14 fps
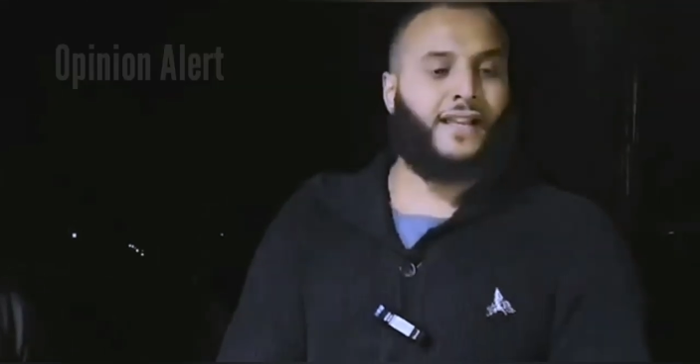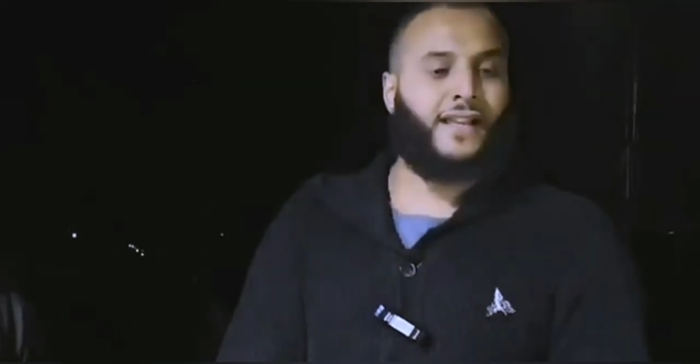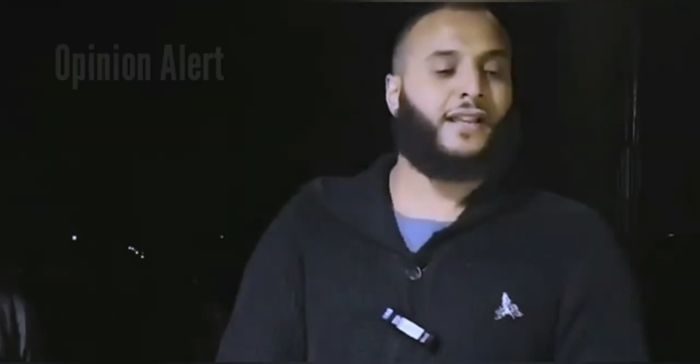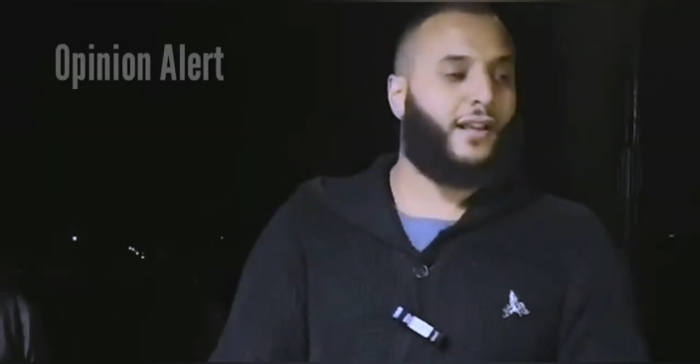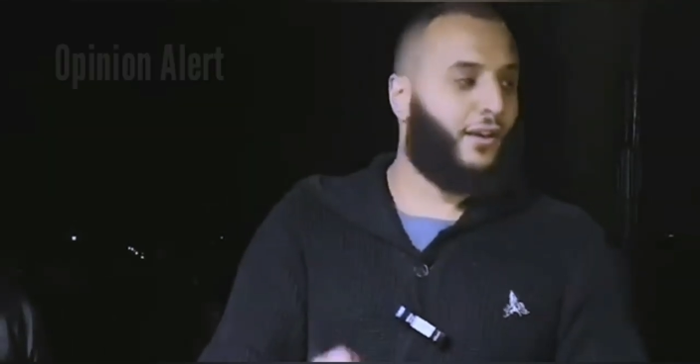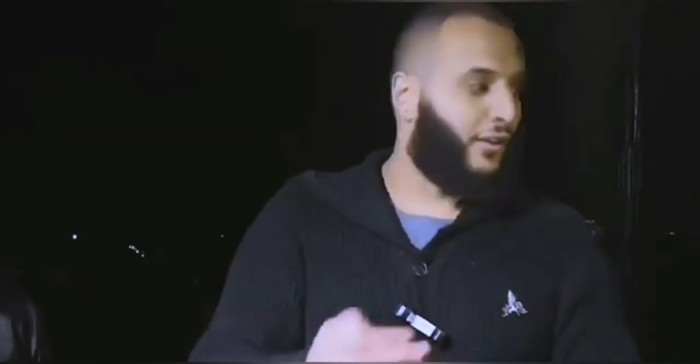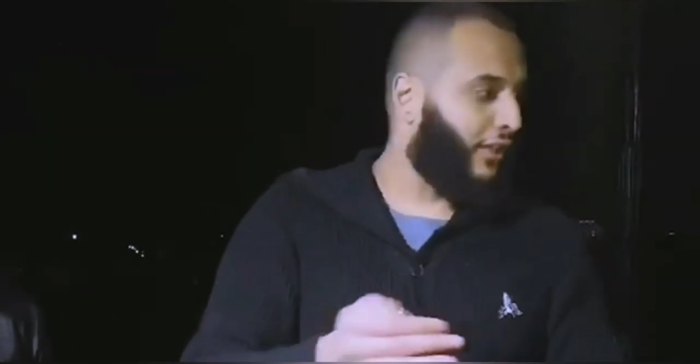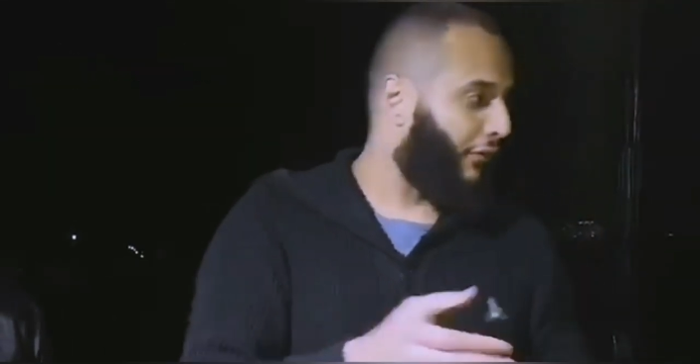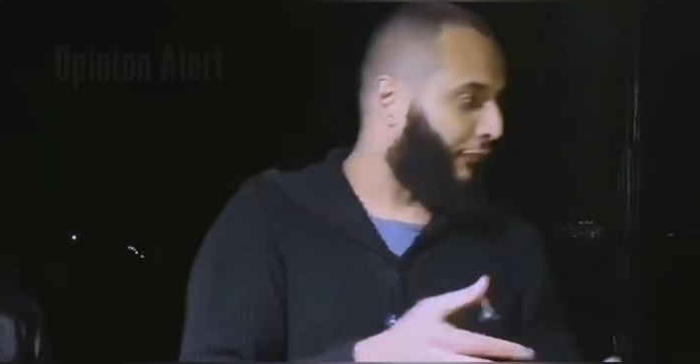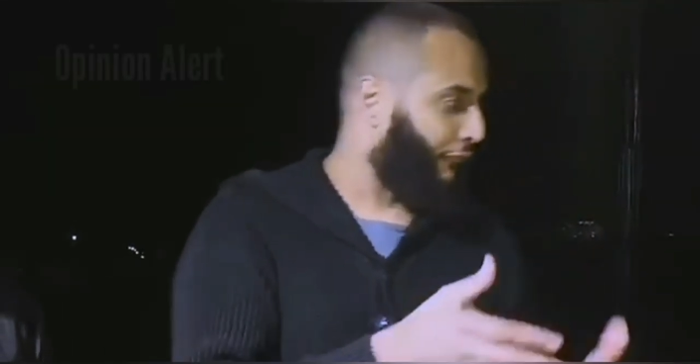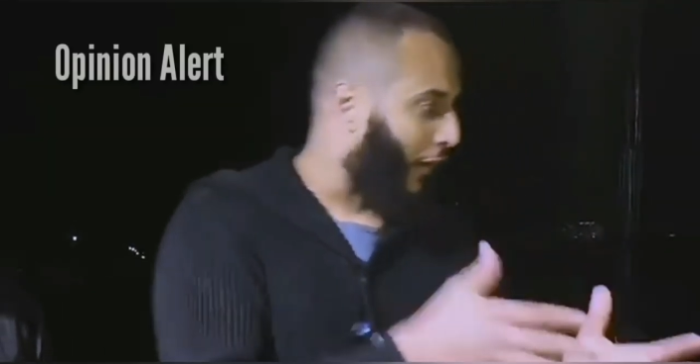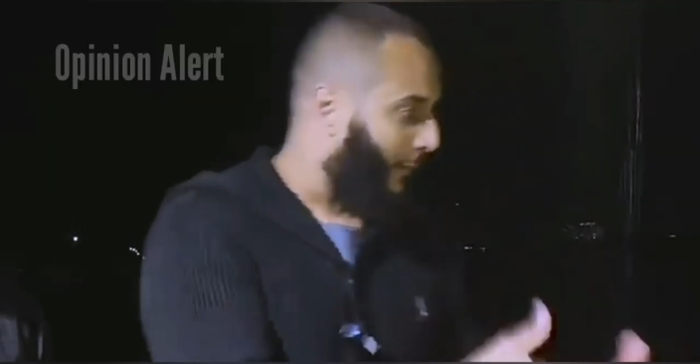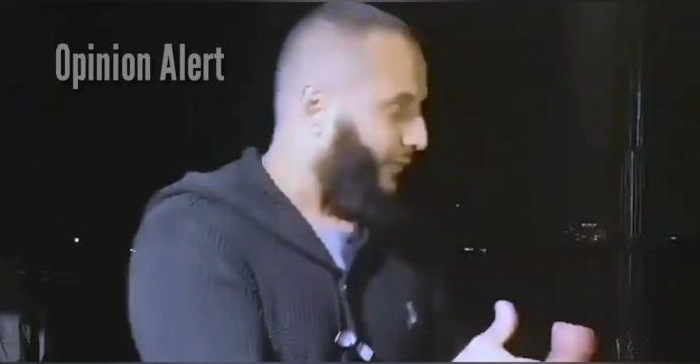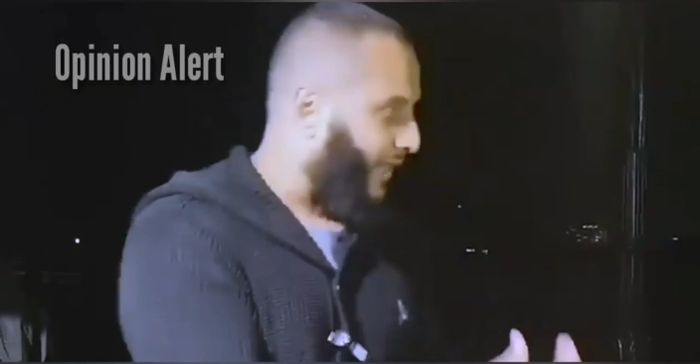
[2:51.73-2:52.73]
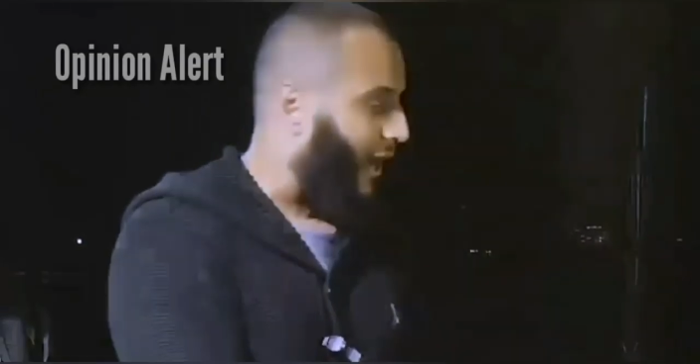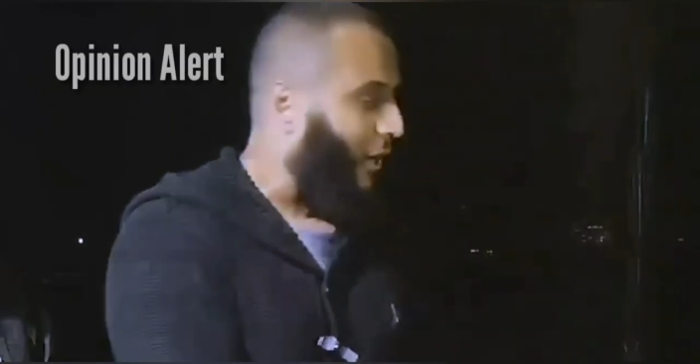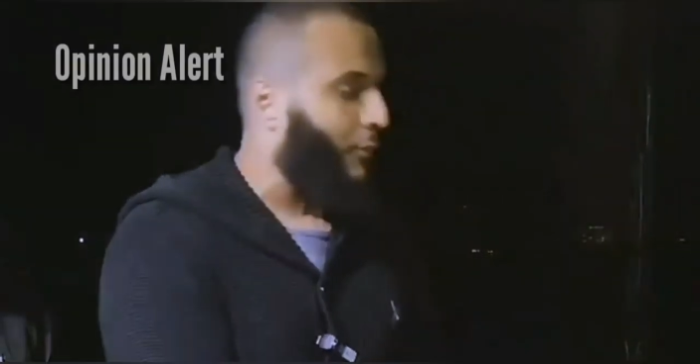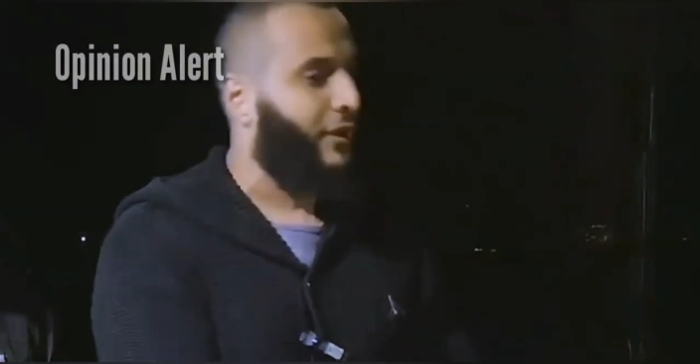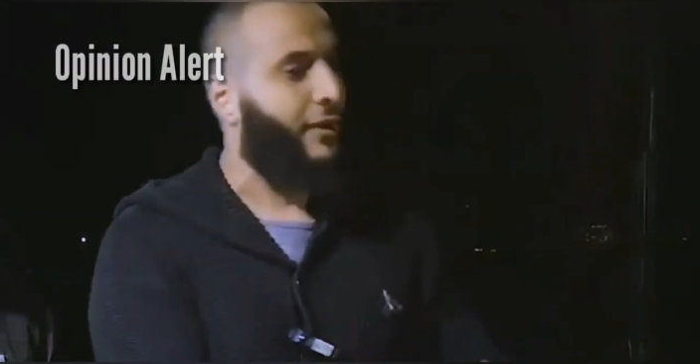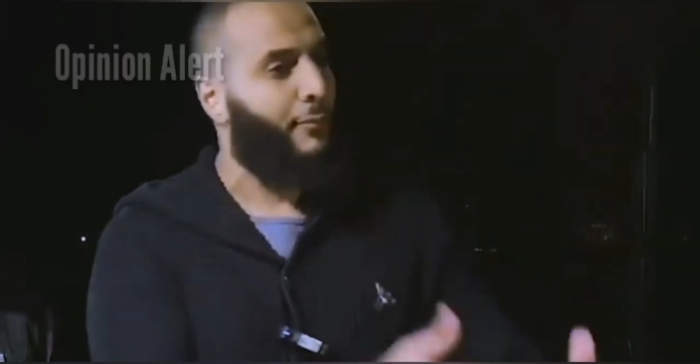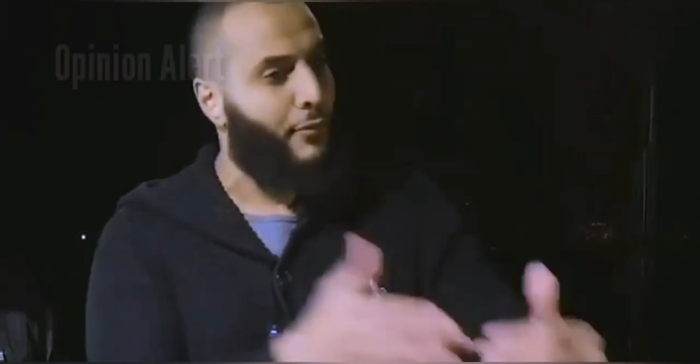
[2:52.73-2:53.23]
and then from
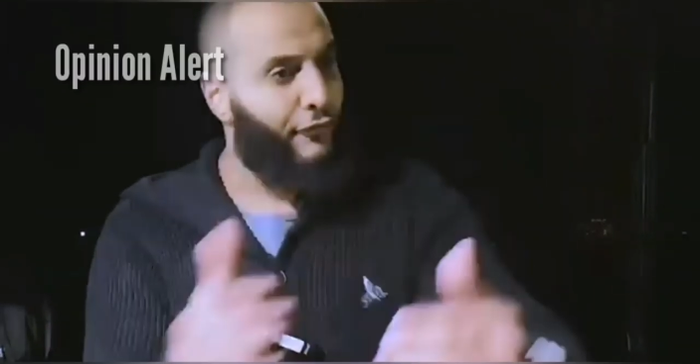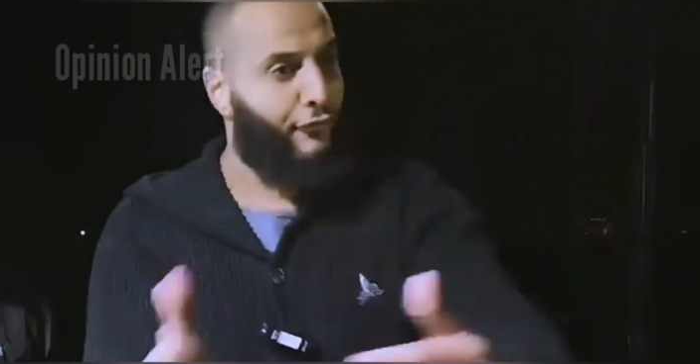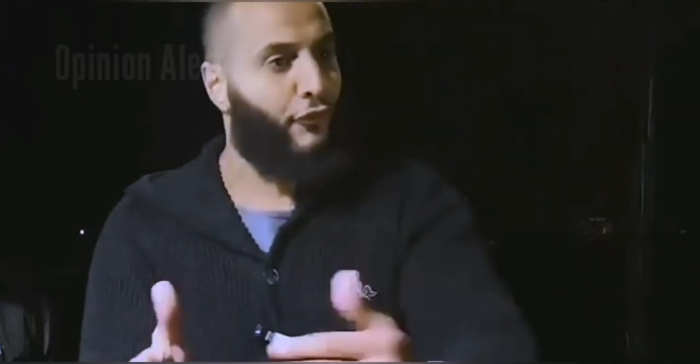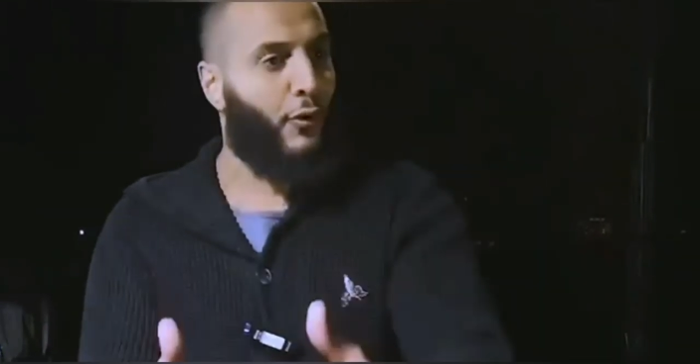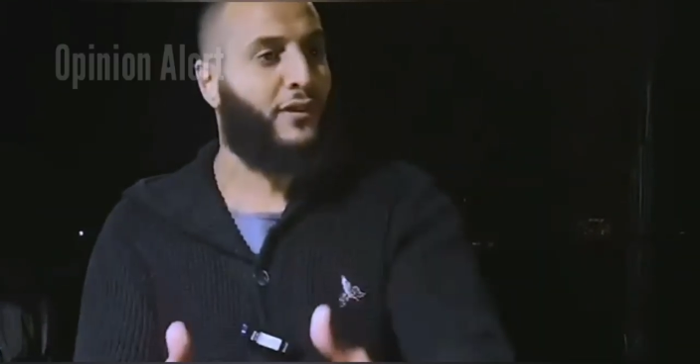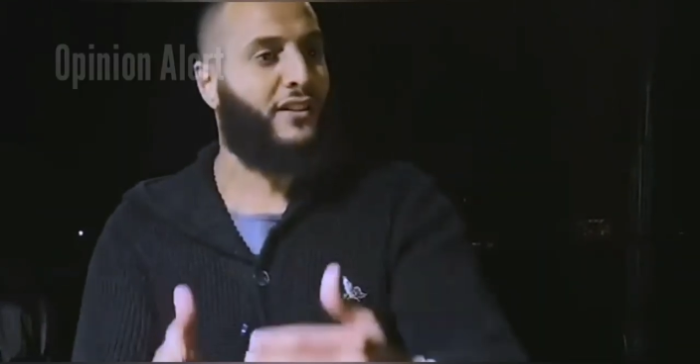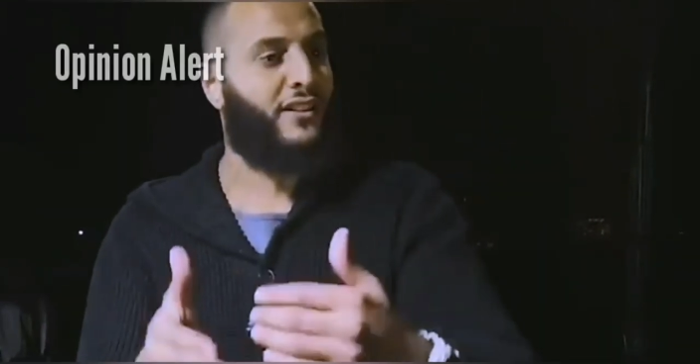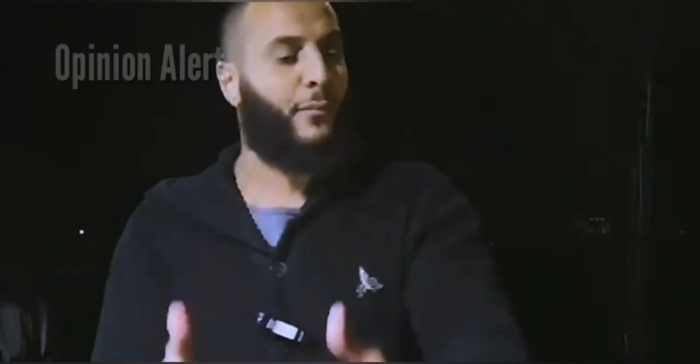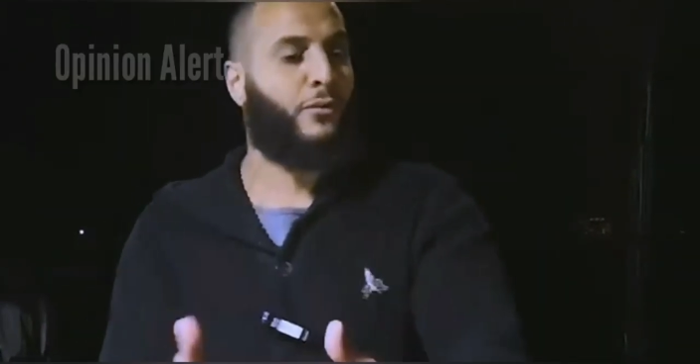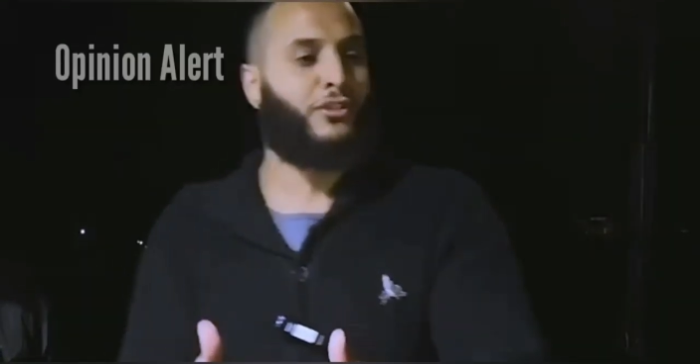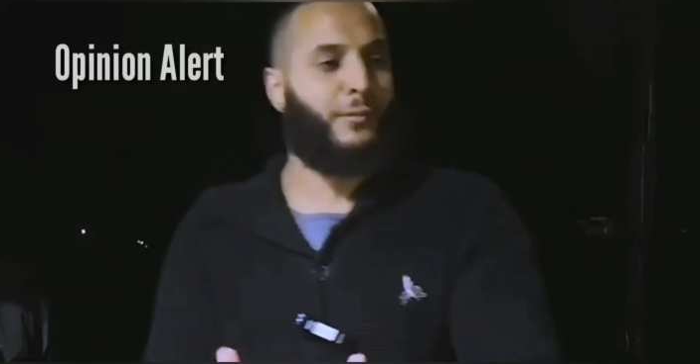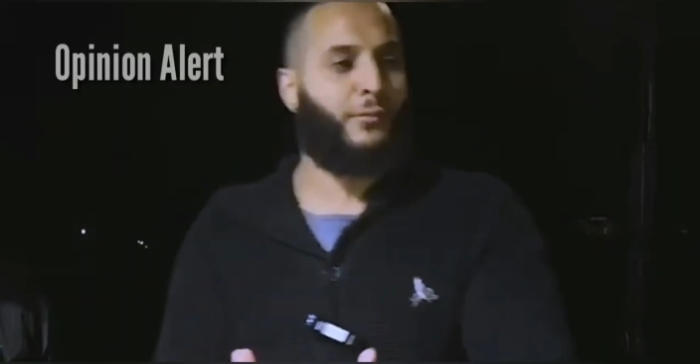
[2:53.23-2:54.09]
that we can move forward as a